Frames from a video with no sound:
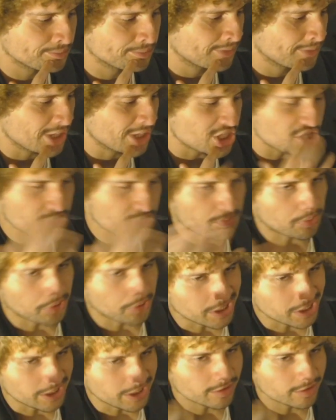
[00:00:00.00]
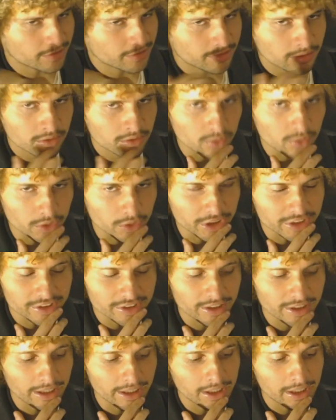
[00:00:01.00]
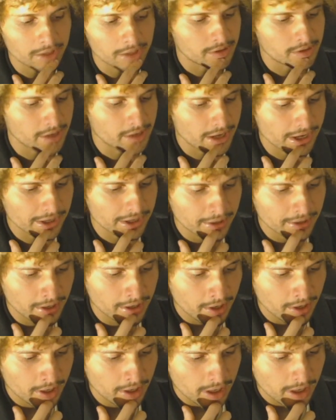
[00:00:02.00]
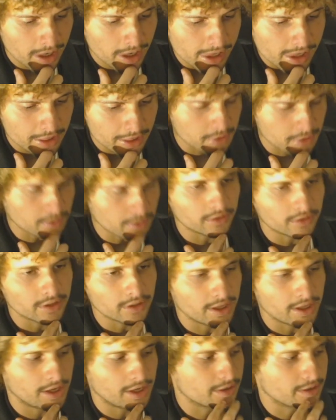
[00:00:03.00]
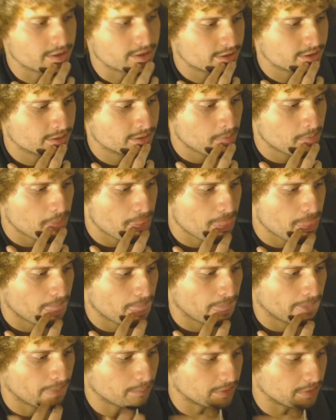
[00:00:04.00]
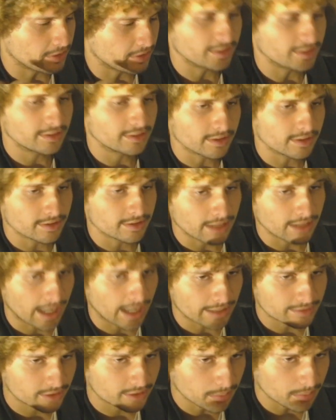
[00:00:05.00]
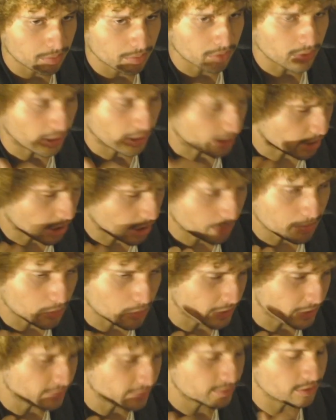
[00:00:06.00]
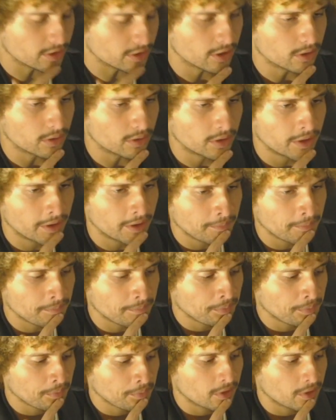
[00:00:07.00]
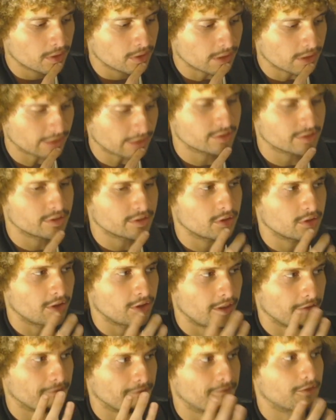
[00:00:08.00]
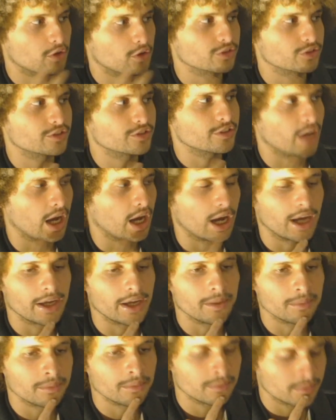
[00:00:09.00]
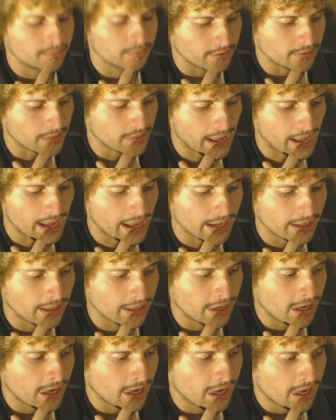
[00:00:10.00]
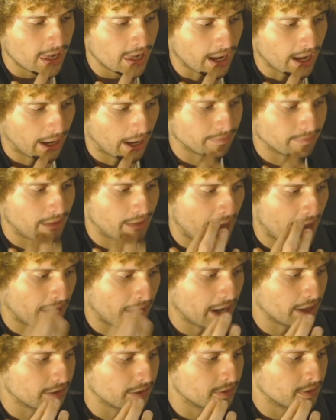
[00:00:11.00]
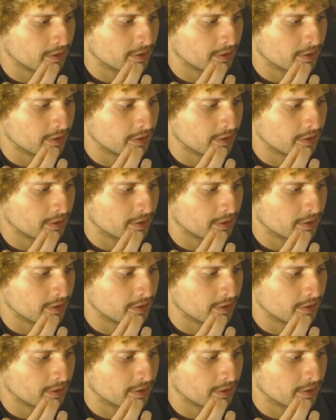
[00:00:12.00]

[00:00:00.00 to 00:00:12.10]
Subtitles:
sprees, we could say, here and there throughout the years. But this last couple weeks ago, that's the first time that I've had